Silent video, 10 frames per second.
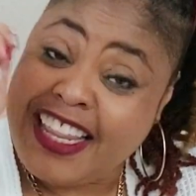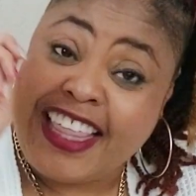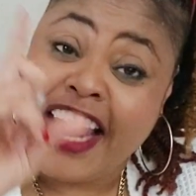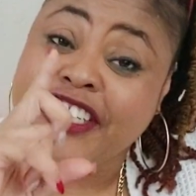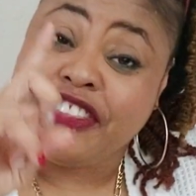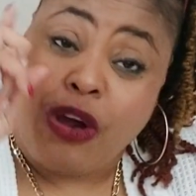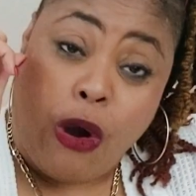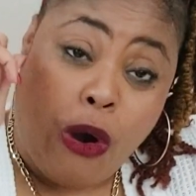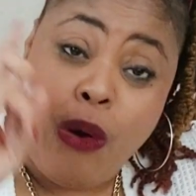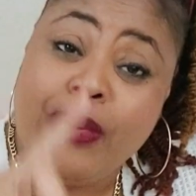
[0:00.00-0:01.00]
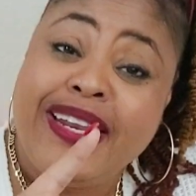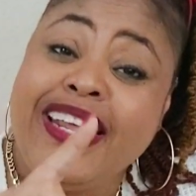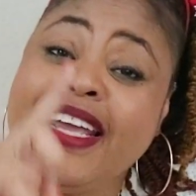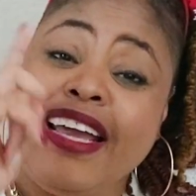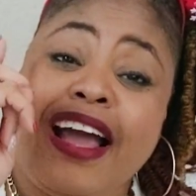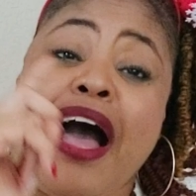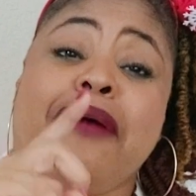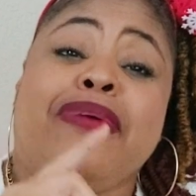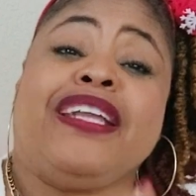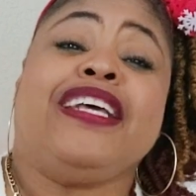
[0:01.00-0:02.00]
That is the only
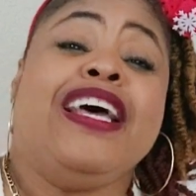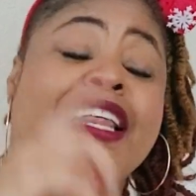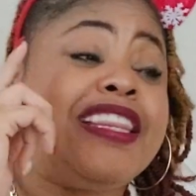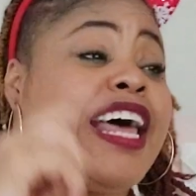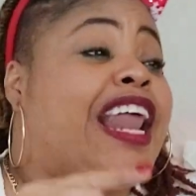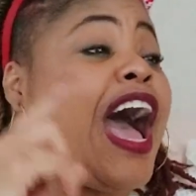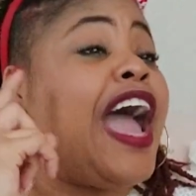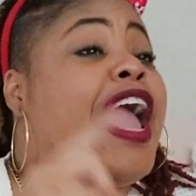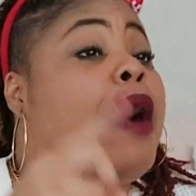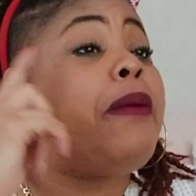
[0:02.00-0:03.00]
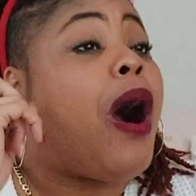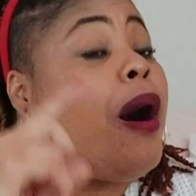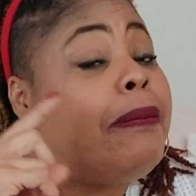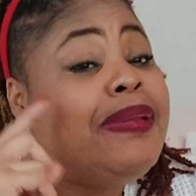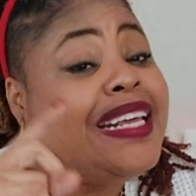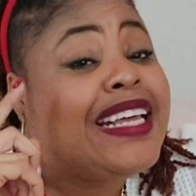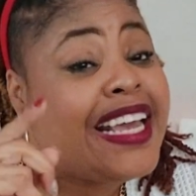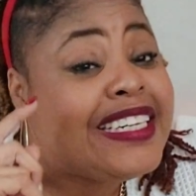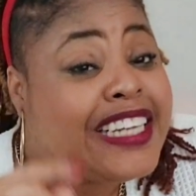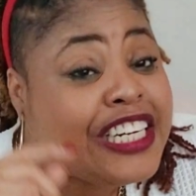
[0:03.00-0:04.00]
garment that I am
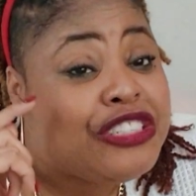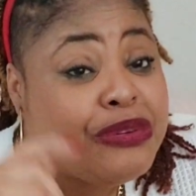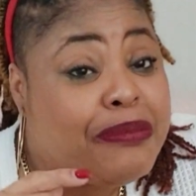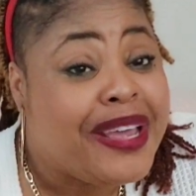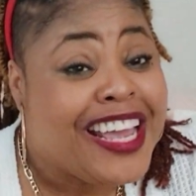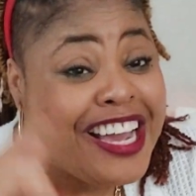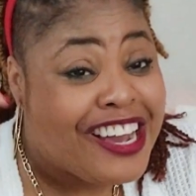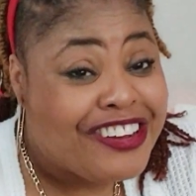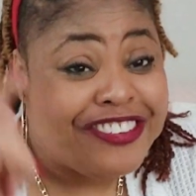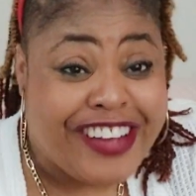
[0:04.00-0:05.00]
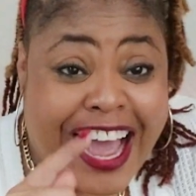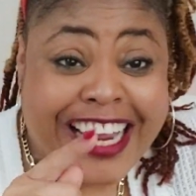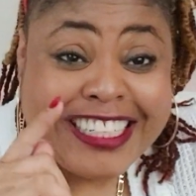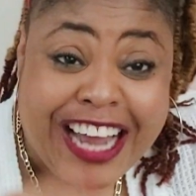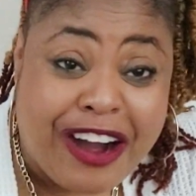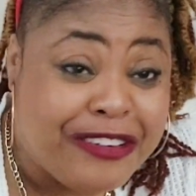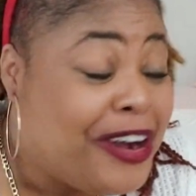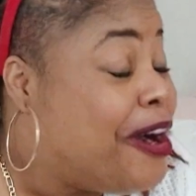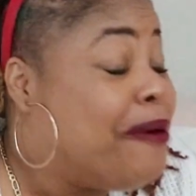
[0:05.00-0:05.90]
obligated to make right now.